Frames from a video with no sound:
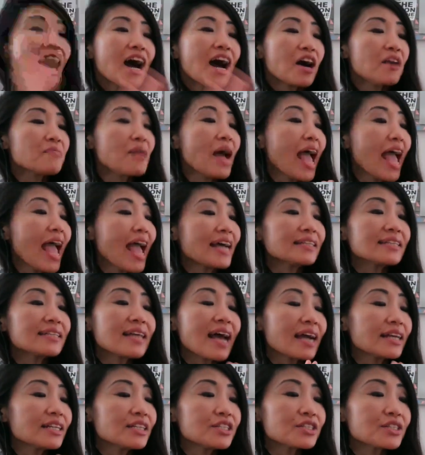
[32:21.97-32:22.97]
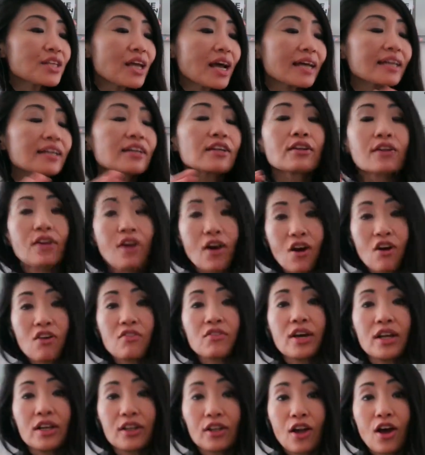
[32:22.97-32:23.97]
And I
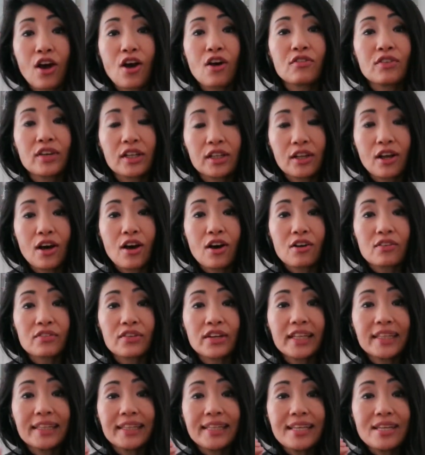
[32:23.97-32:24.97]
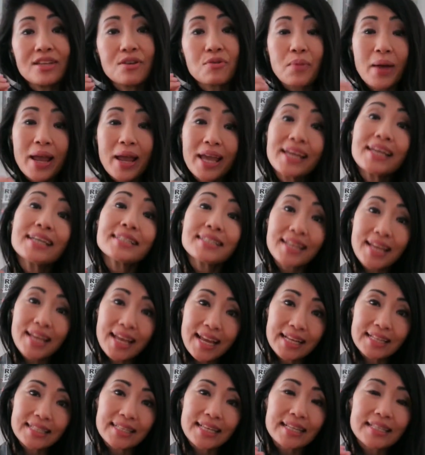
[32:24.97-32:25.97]
love, love, love the way it
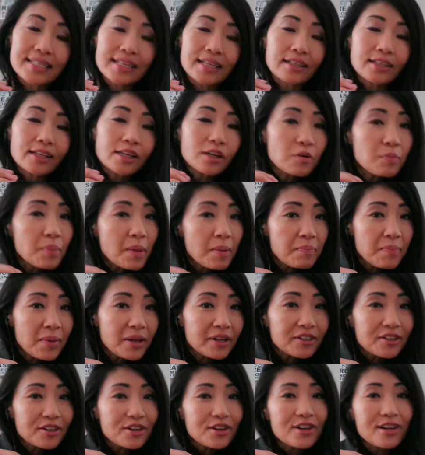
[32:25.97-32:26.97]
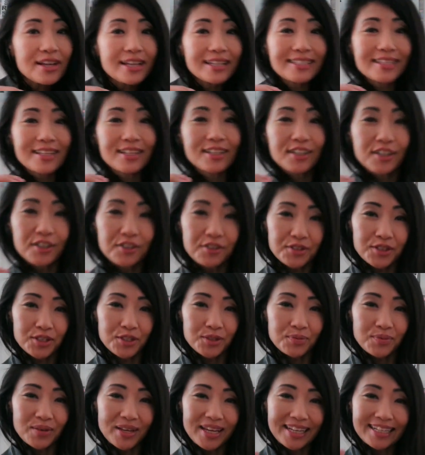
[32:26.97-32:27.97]
tastes. It's a little bit bitter, it's a little
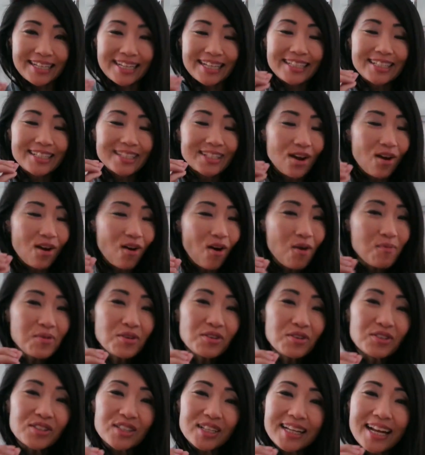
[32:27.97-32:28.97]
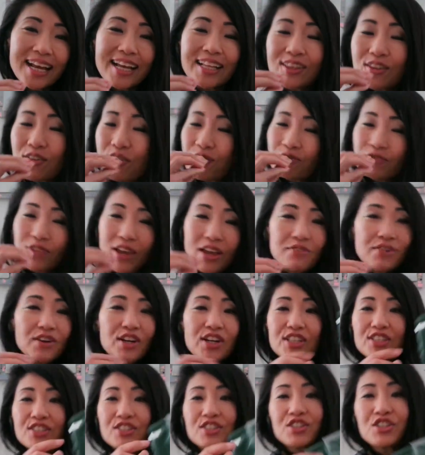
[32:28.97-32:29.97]
sweet, it's almost, the flavor
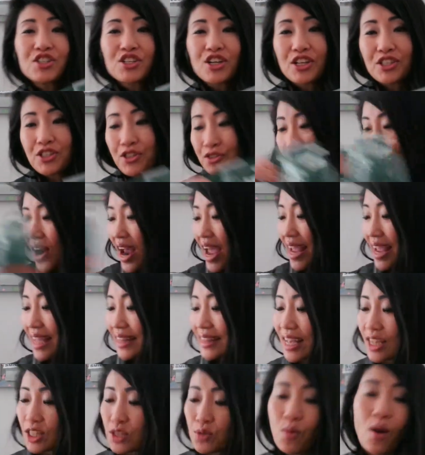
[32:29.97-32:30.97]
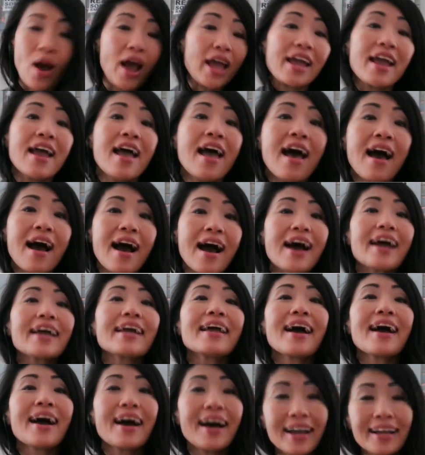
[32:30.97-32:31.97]
is just right, and that's why
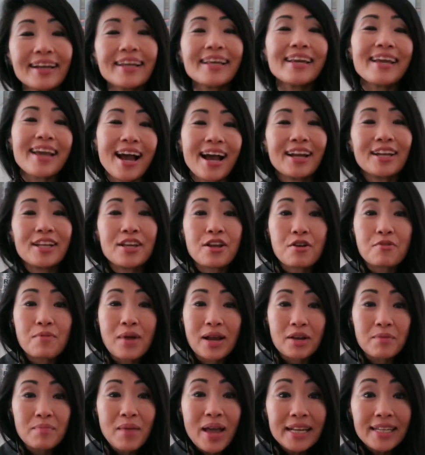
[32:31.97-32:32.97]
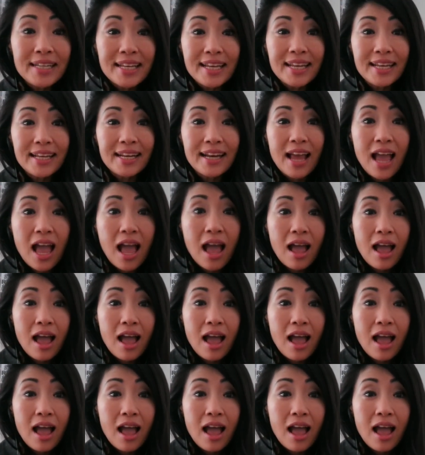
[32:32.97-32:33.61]
I highly, highly recommend it.